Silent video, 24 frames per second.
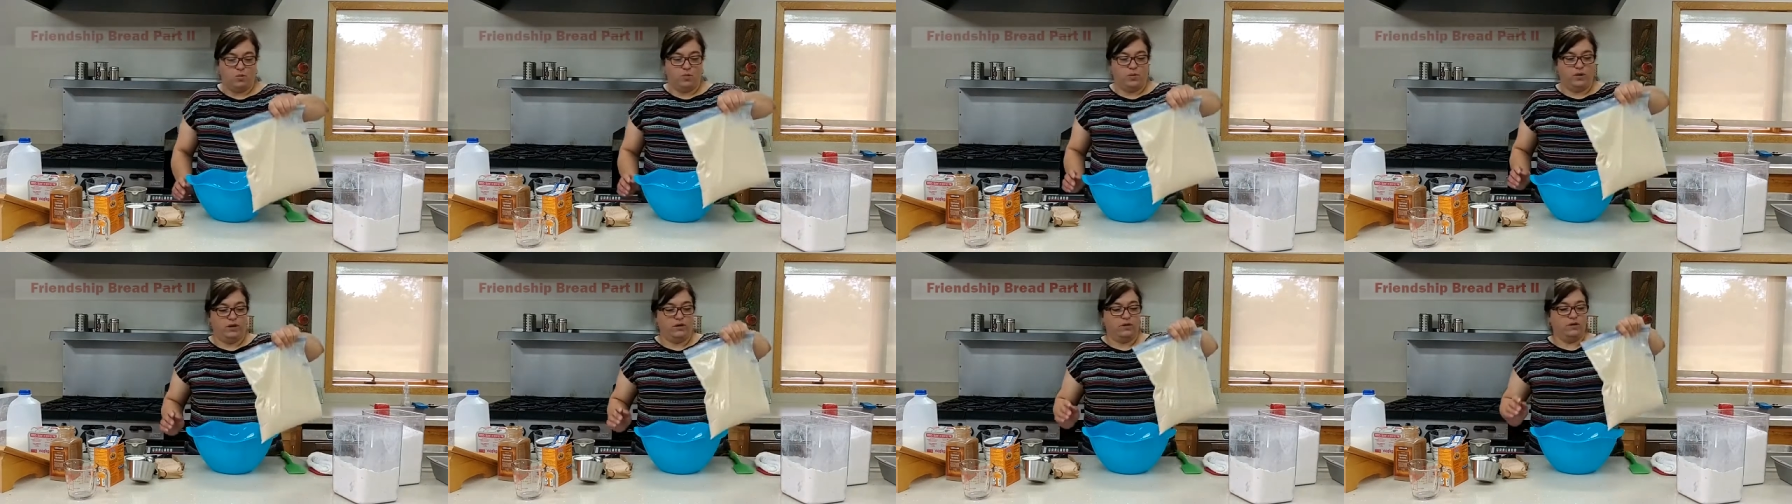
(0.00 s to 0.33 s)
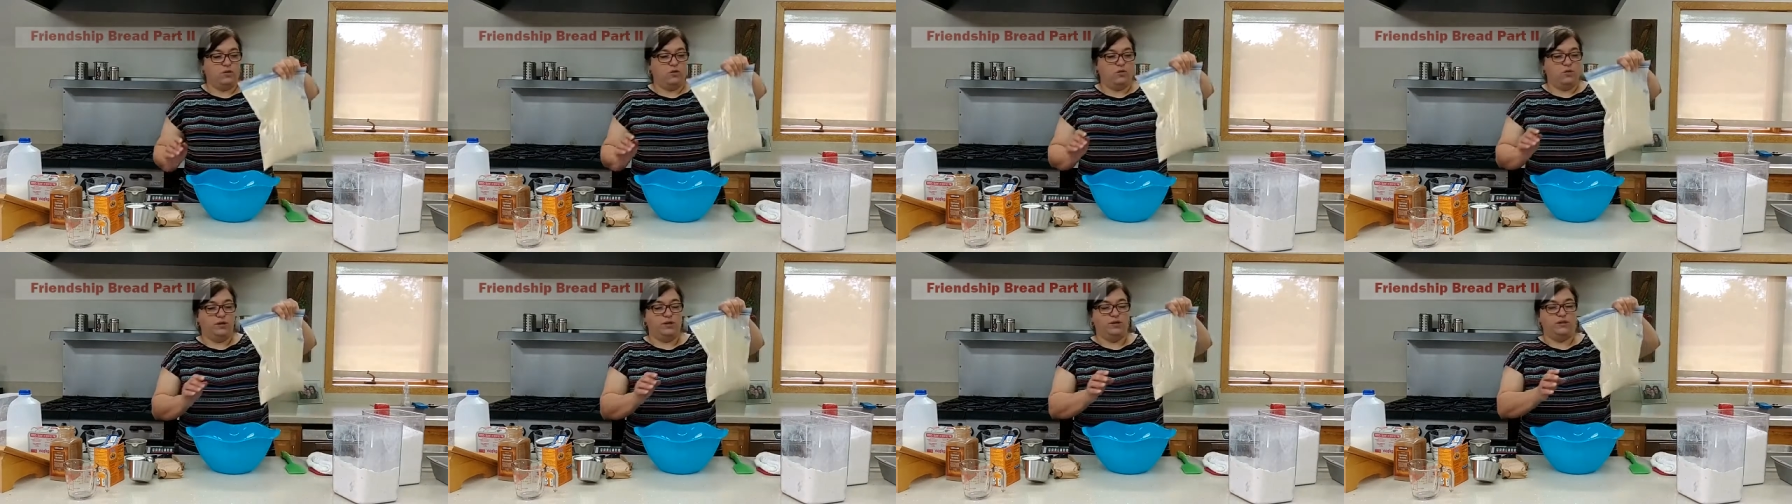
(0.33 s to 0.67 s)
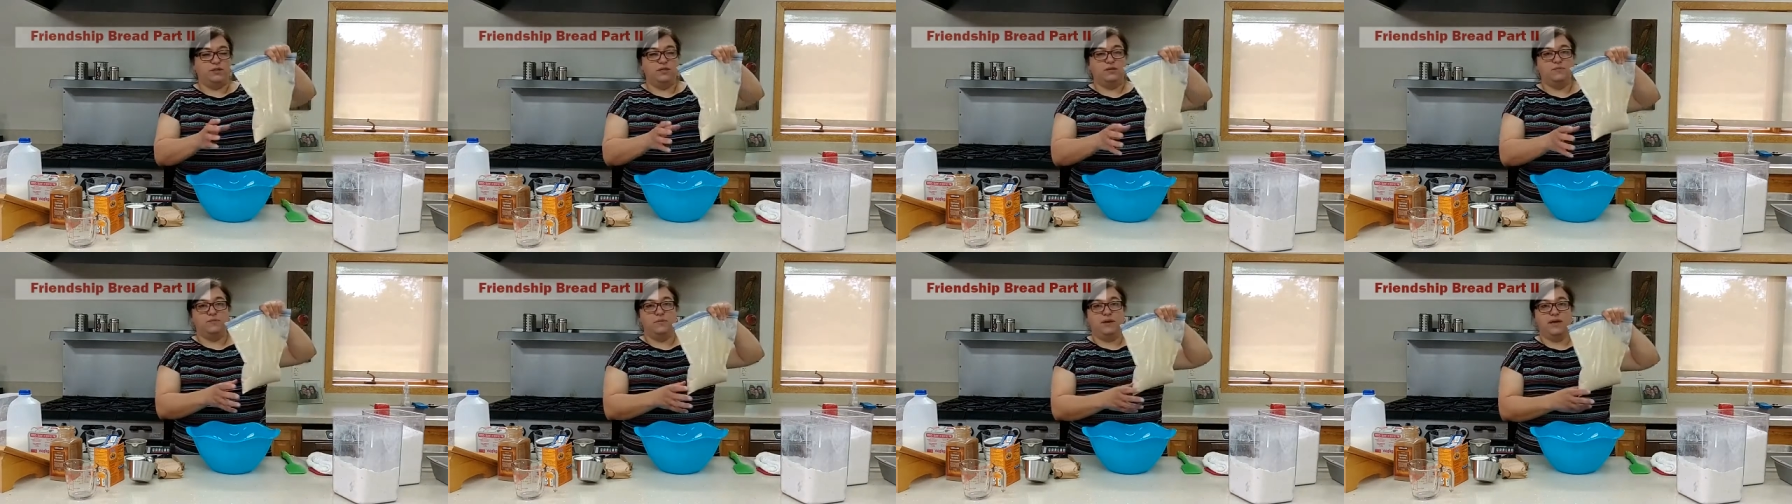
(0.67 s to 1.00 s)
we're going
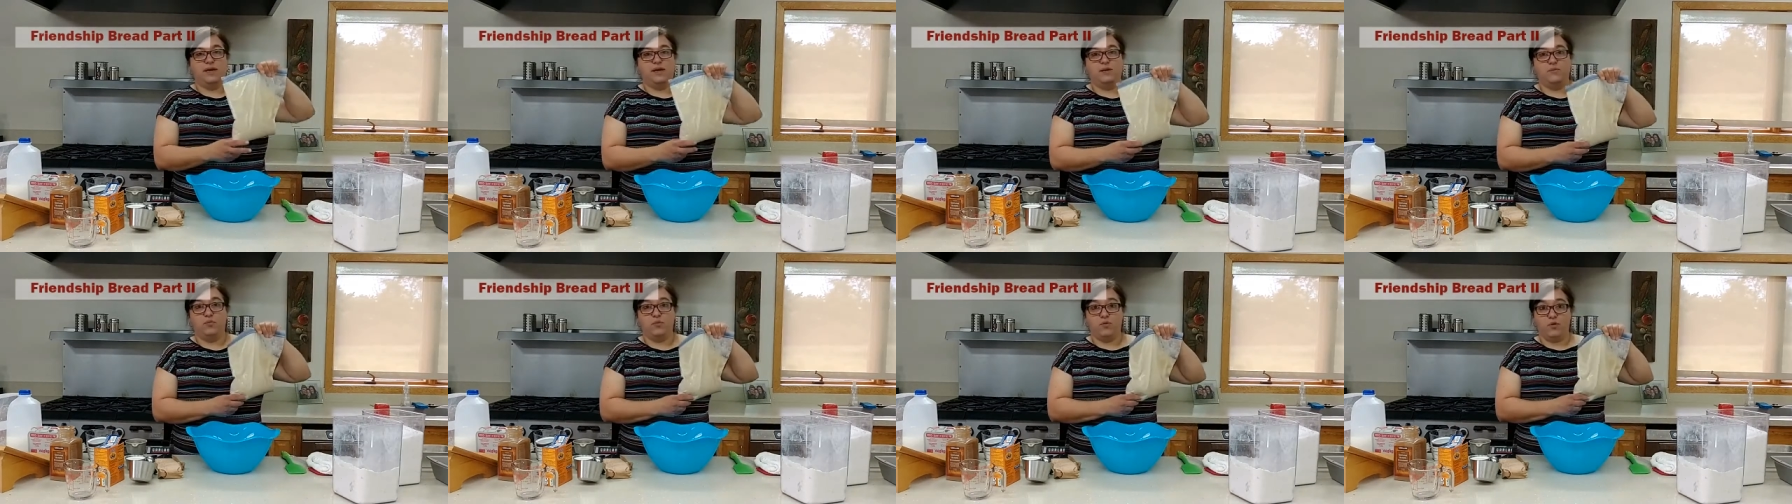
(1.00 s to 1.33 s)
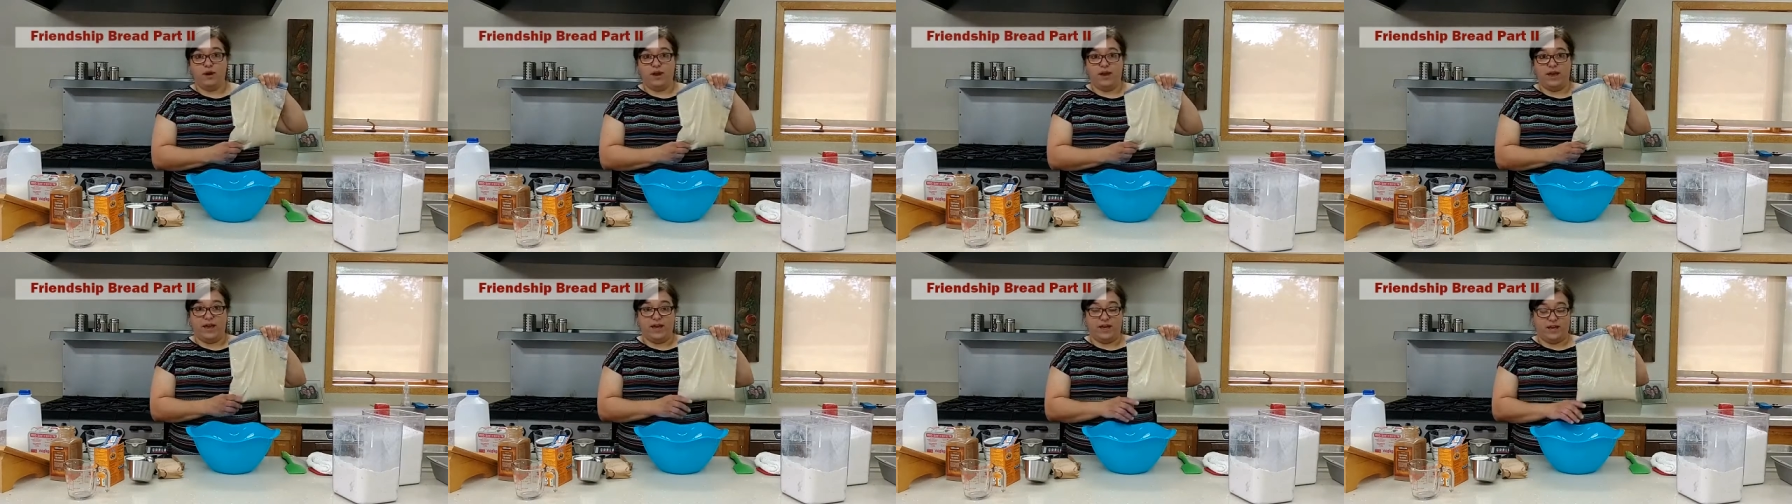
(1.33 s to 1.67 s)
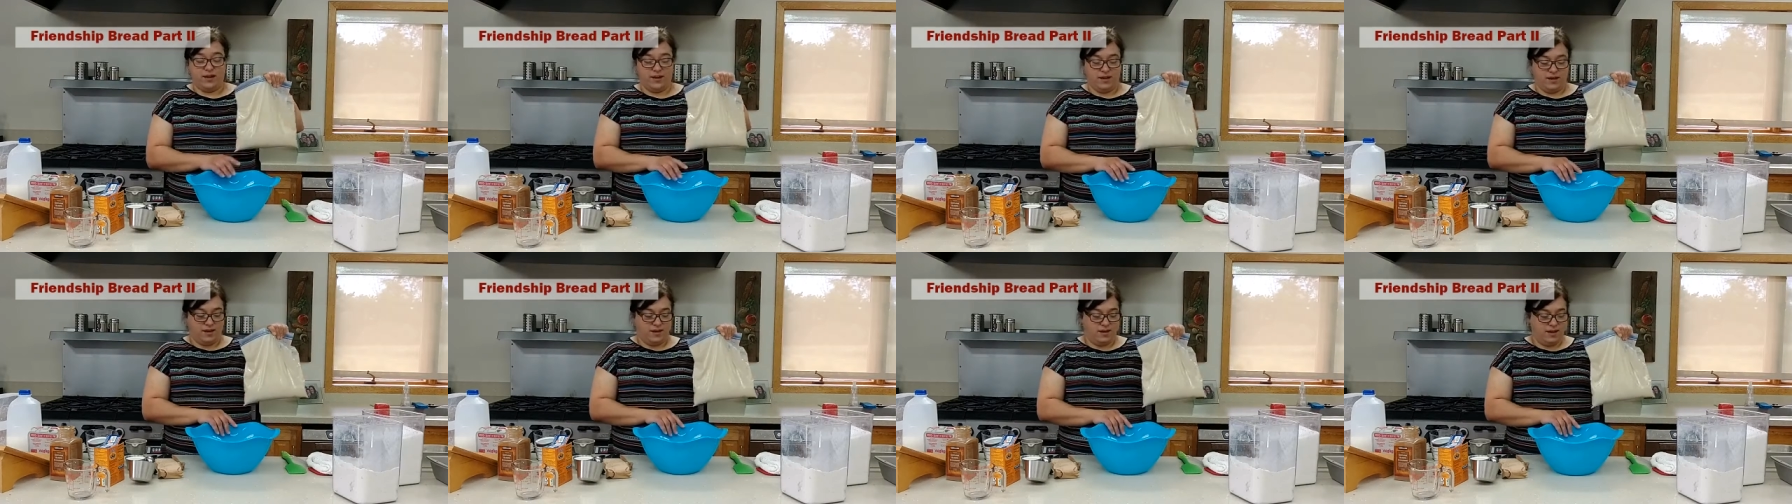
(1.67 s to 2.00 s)
to make
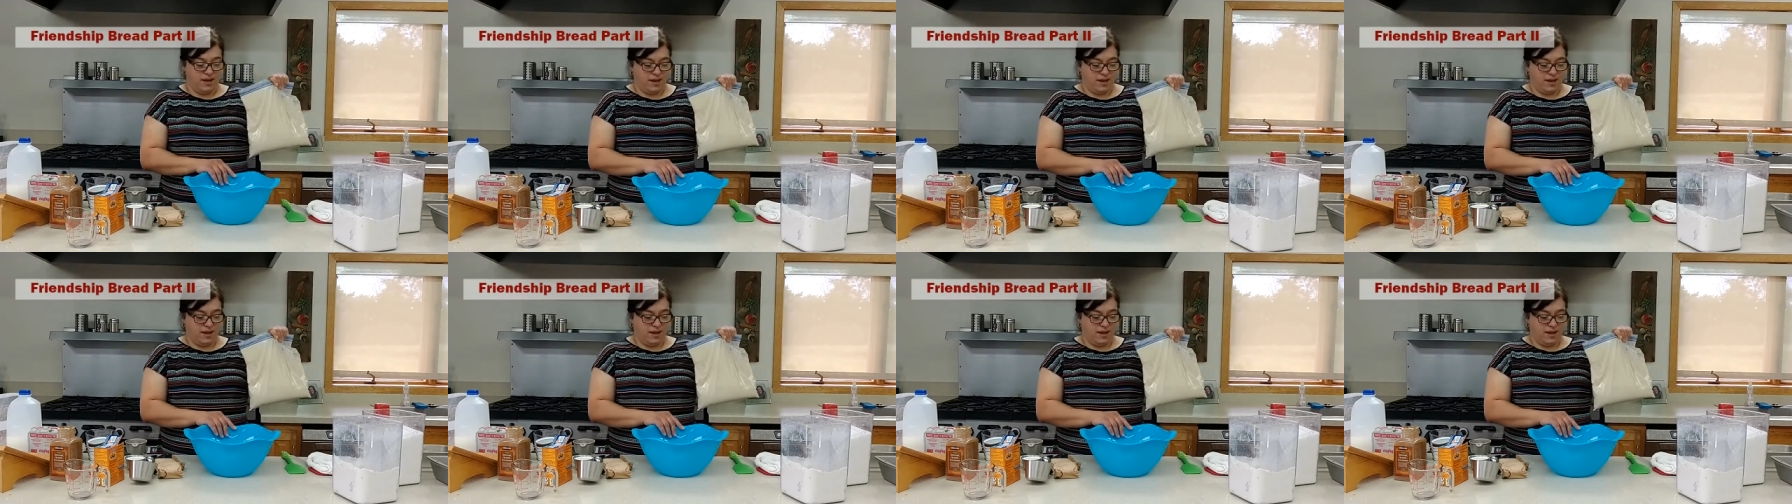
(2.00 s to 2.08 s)
bread,